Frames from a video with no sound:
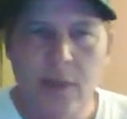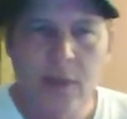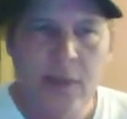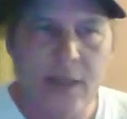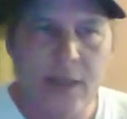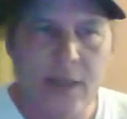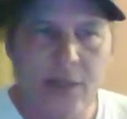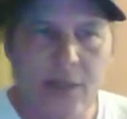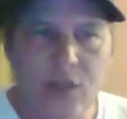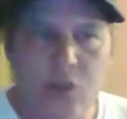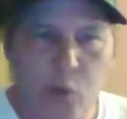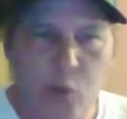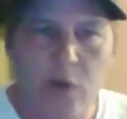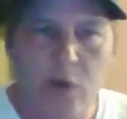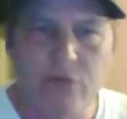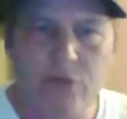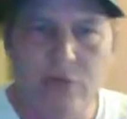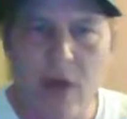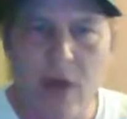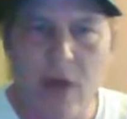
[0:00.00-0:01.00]
it's
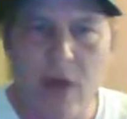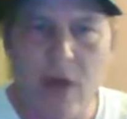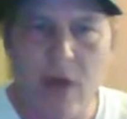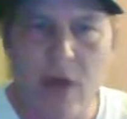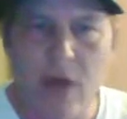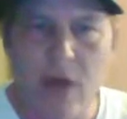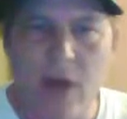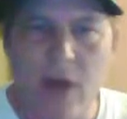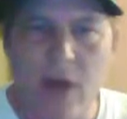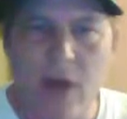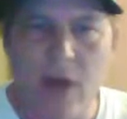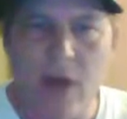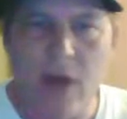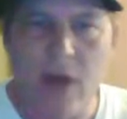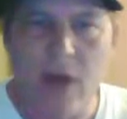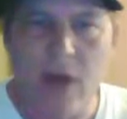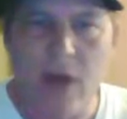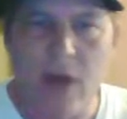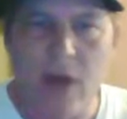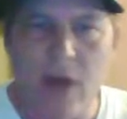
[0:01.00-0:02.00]
$200 for
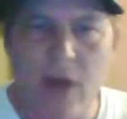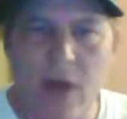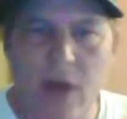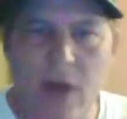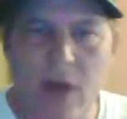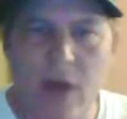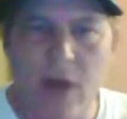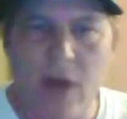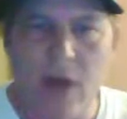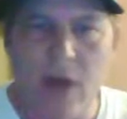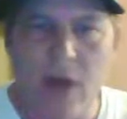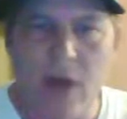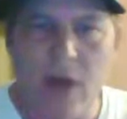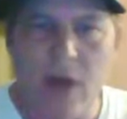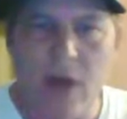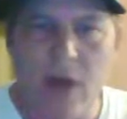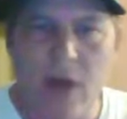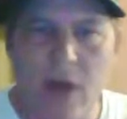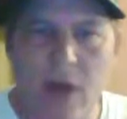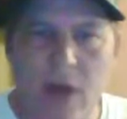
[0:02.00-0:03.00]
you and $200
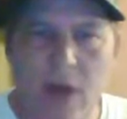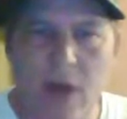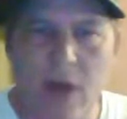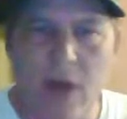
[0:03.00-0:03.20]
for me.